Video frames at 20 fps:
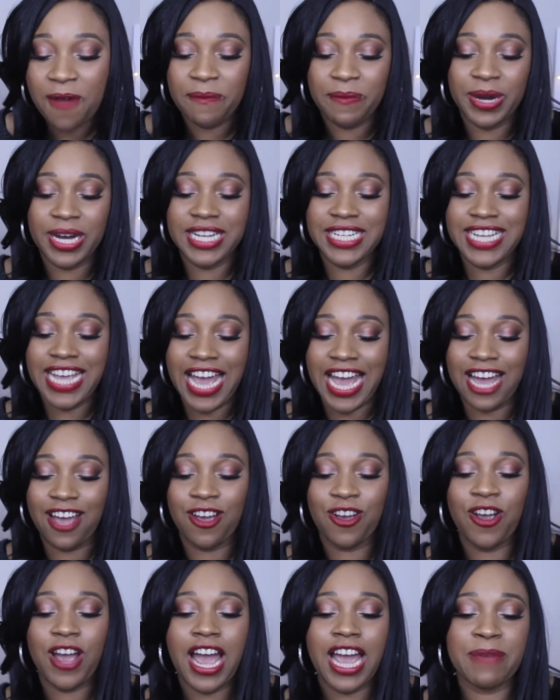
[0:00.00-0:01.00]
But yeah,
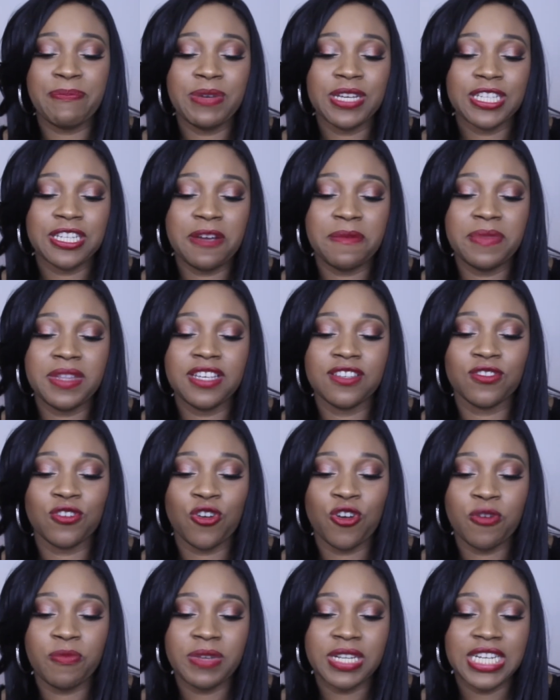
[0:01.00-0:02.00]
I picked up this
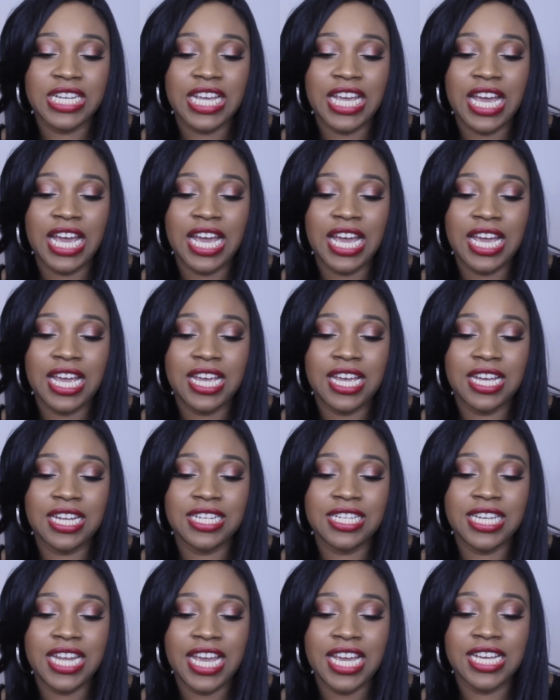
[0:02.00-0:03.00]
Urban Decay
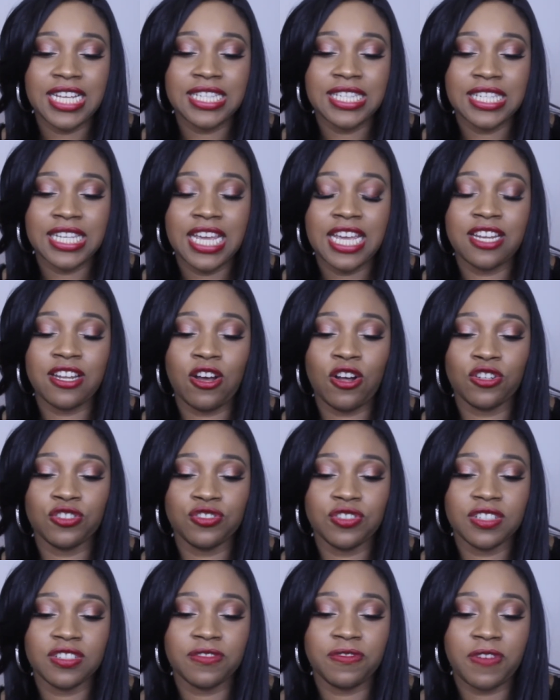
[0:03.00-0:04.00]
Naked Skin
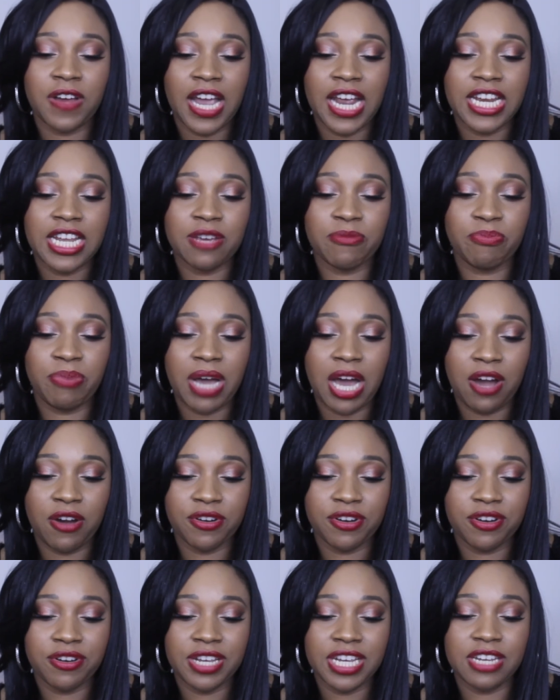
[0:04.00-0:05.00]
Ultra Defining
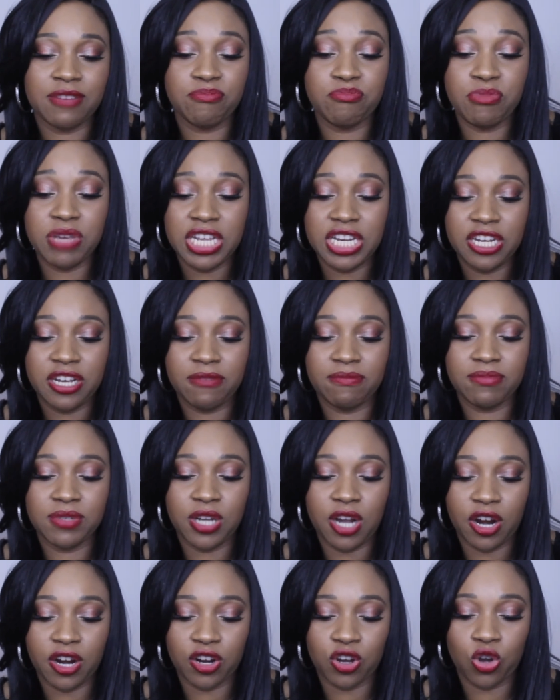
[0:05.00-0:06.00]
Powder in medium
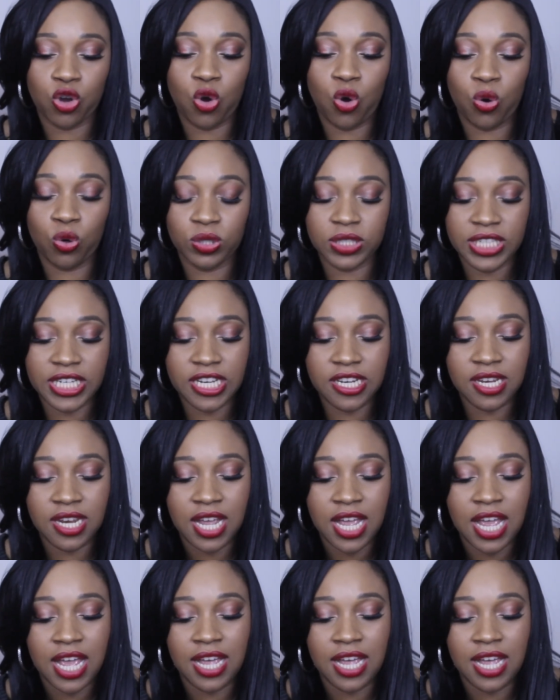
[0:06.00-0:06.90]
dark golden.